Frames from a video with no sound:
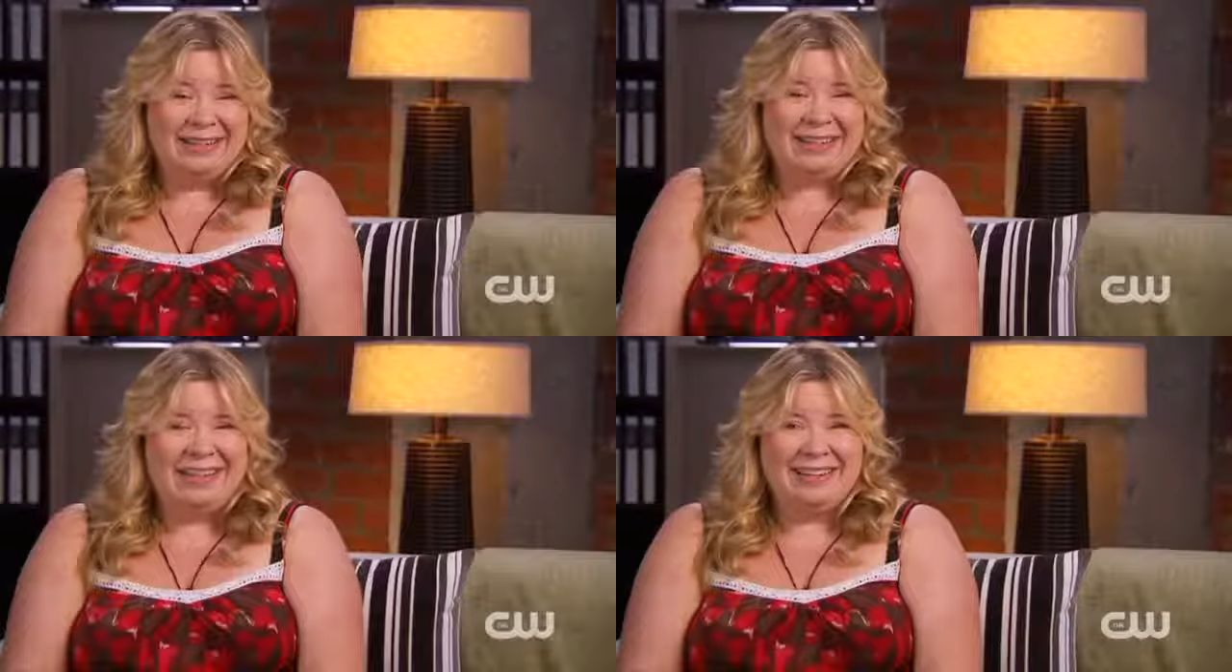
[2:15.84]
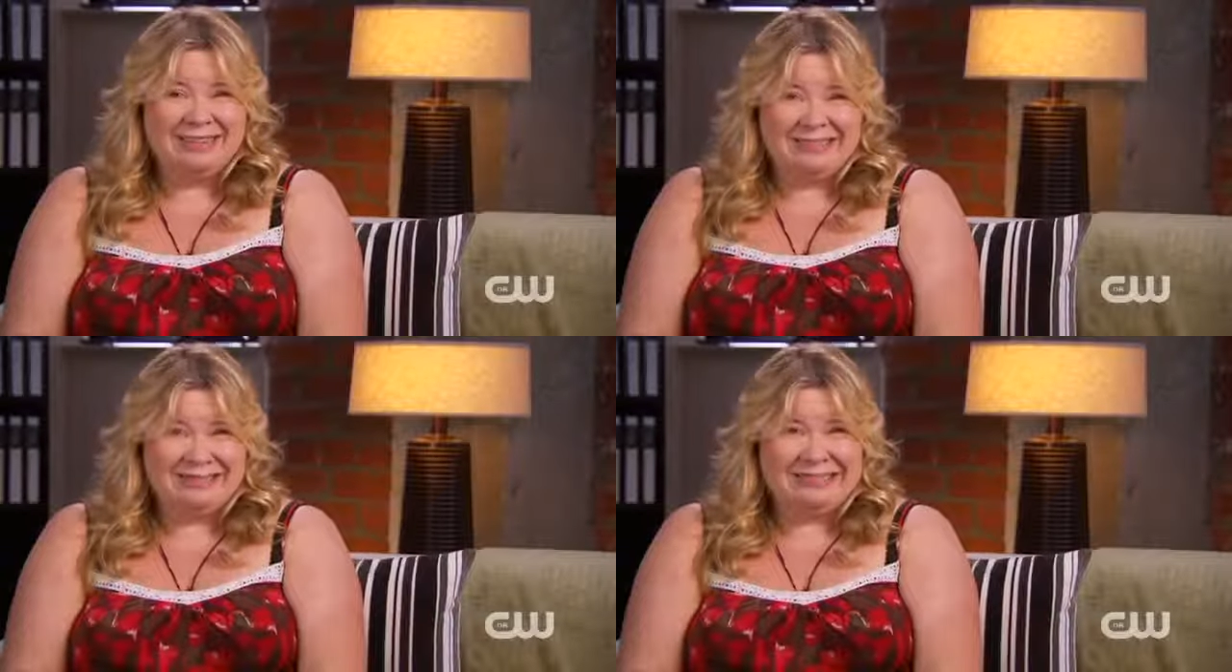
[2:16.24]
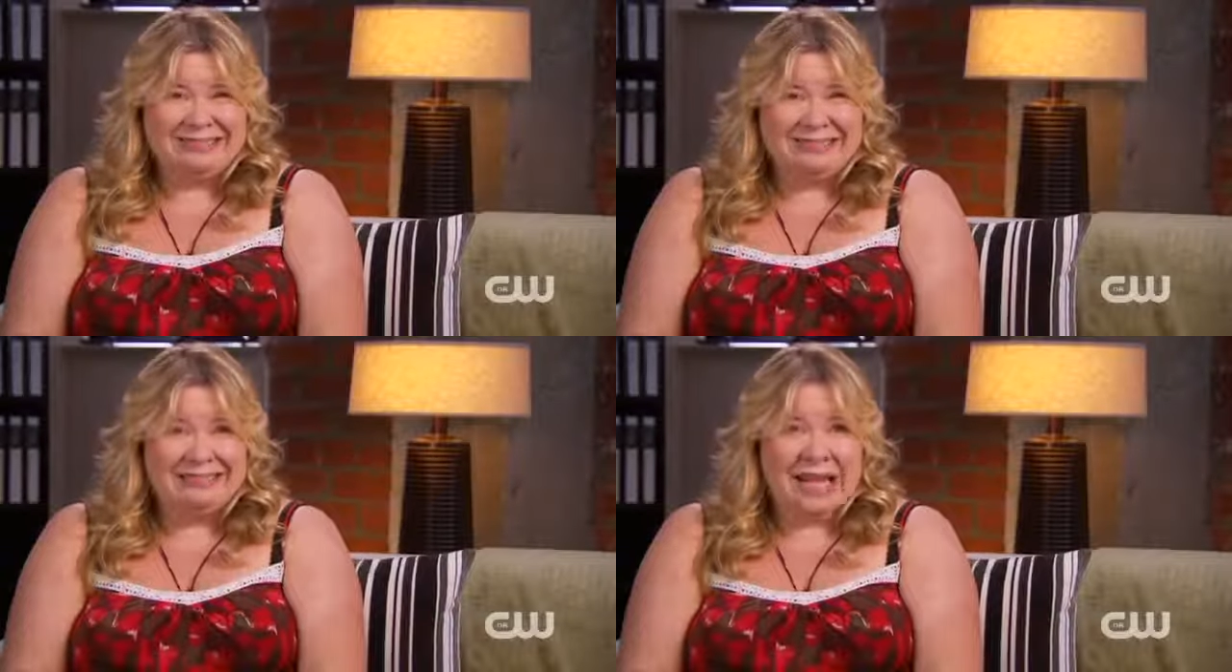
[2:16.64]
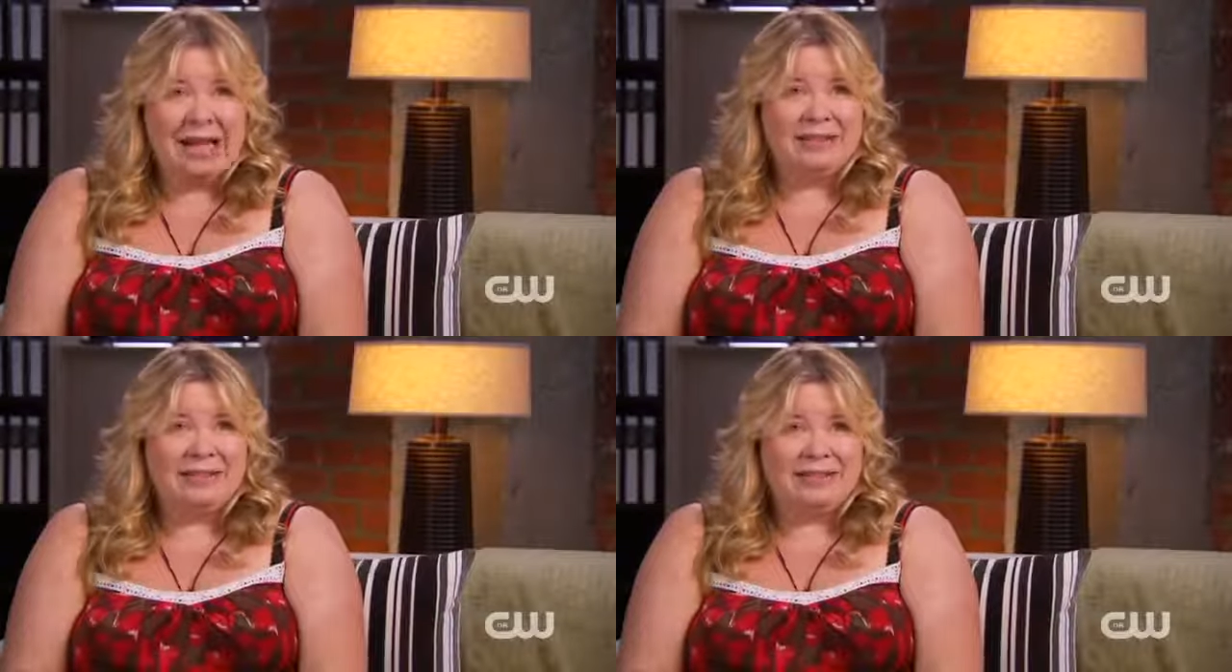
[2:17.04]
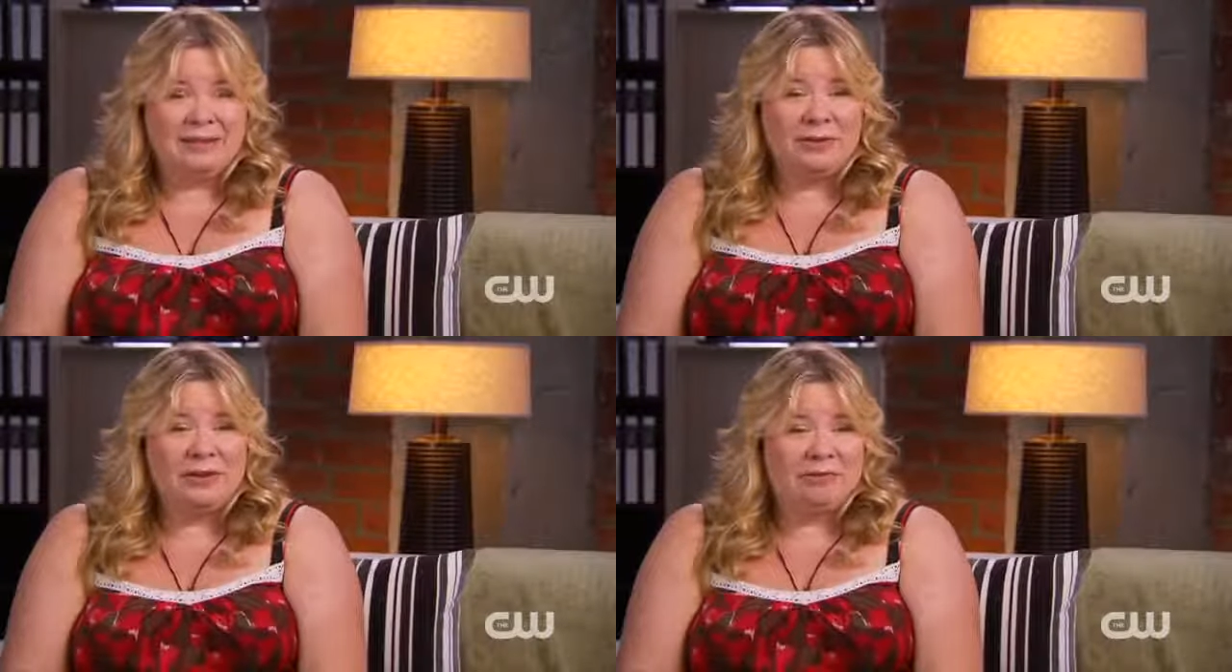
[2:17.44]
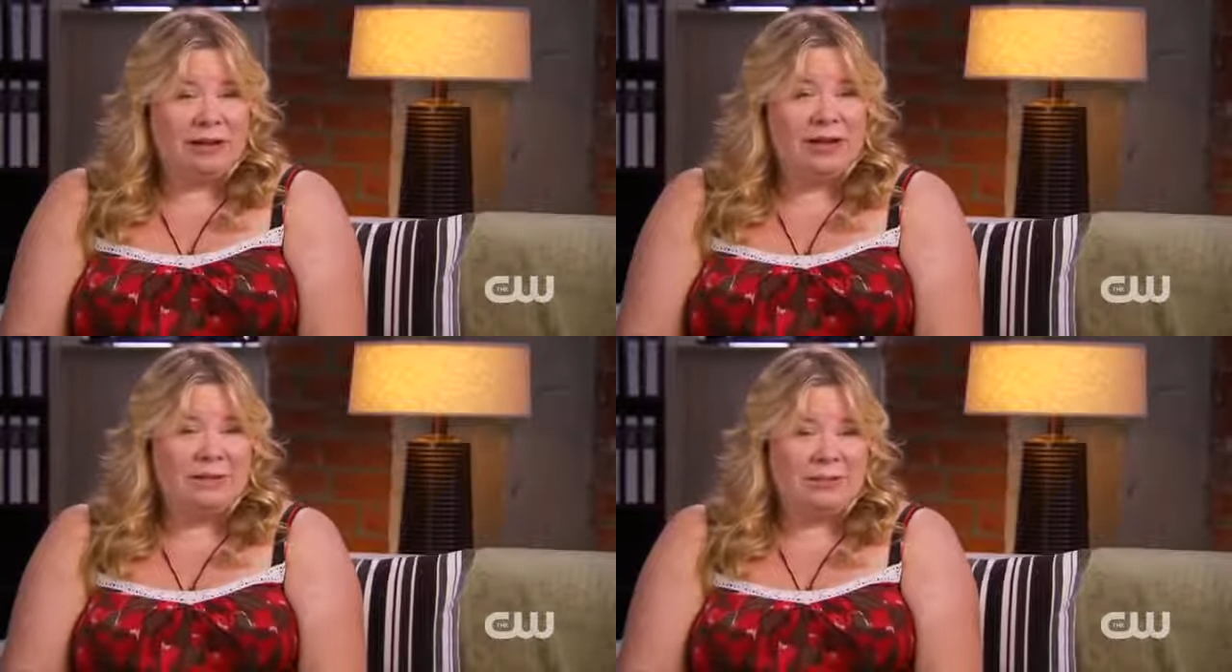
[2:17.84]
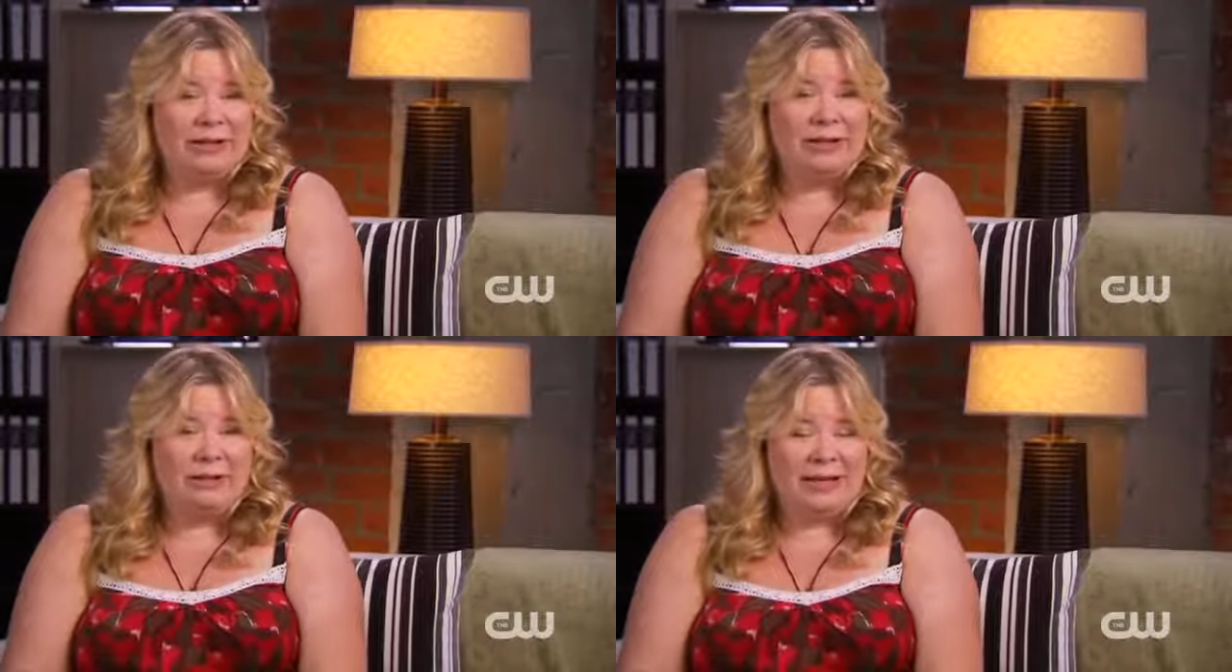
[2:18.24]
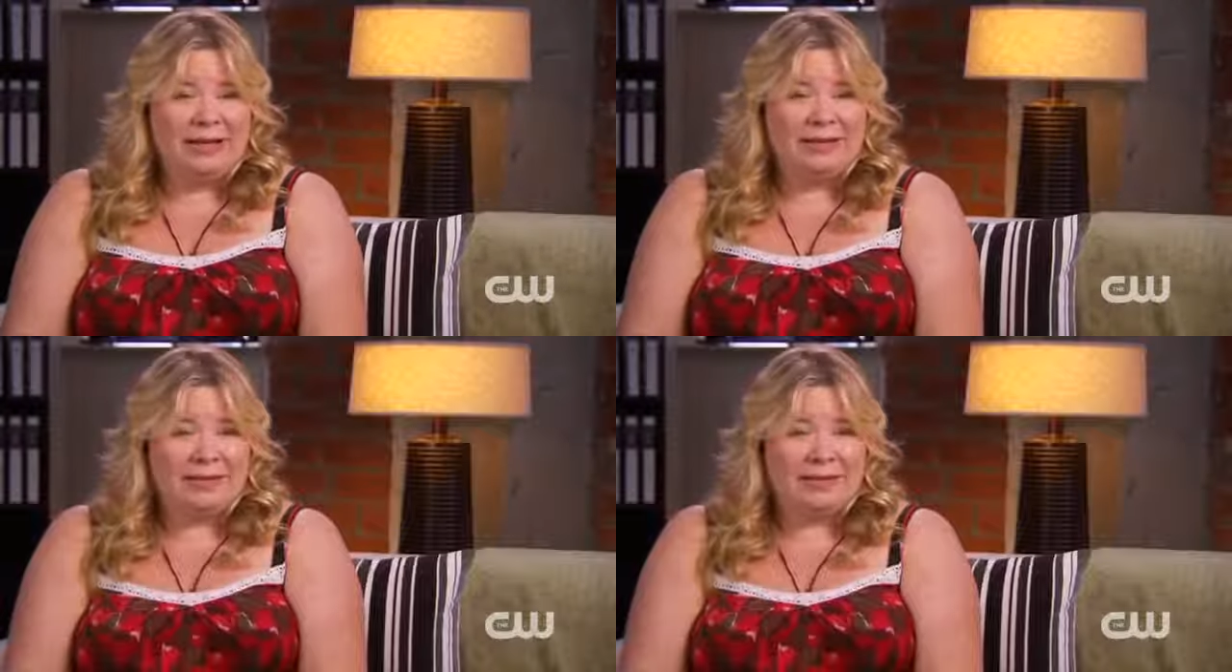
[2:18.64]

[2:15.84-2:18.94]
it's kind of not so good for him in the beginning of the